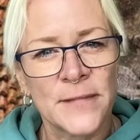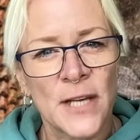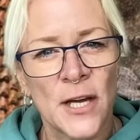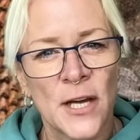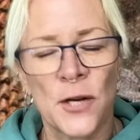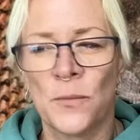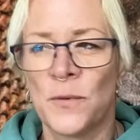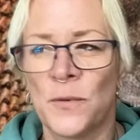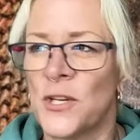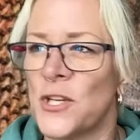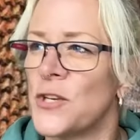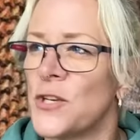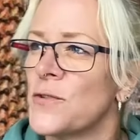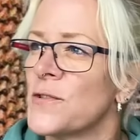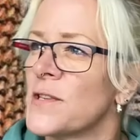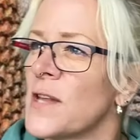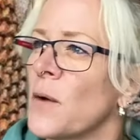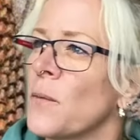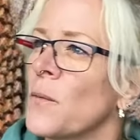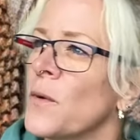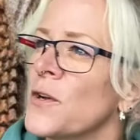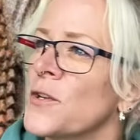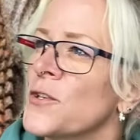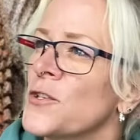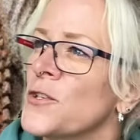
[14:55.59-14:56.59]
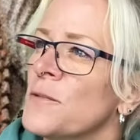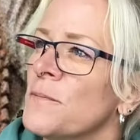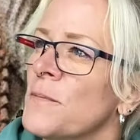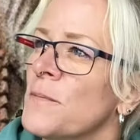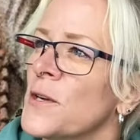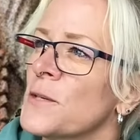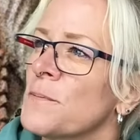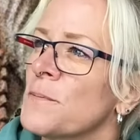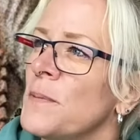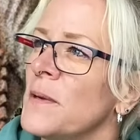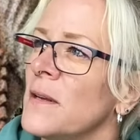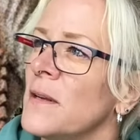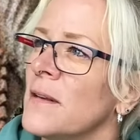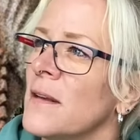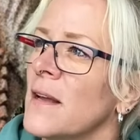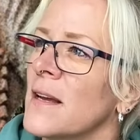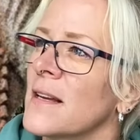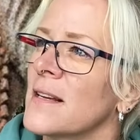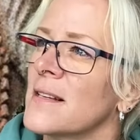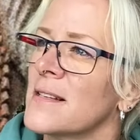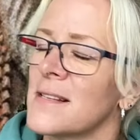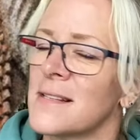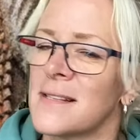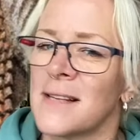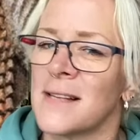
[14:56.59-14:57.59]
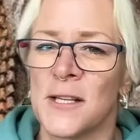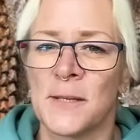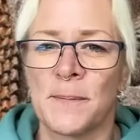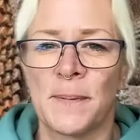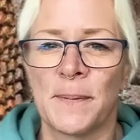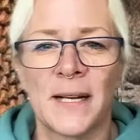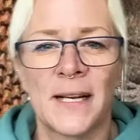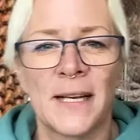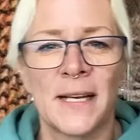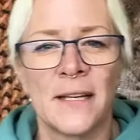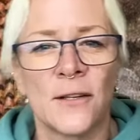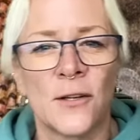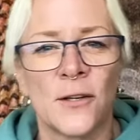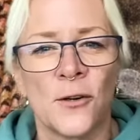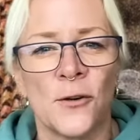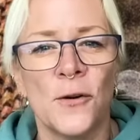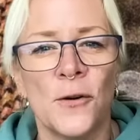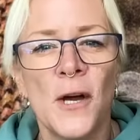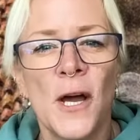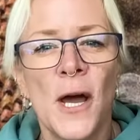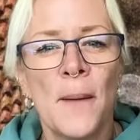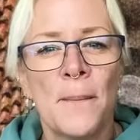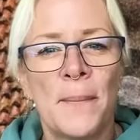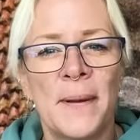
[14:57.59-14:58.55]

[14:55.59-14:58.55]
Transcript: I don't want to use that word too much, but like, because it sounds a bit clinical,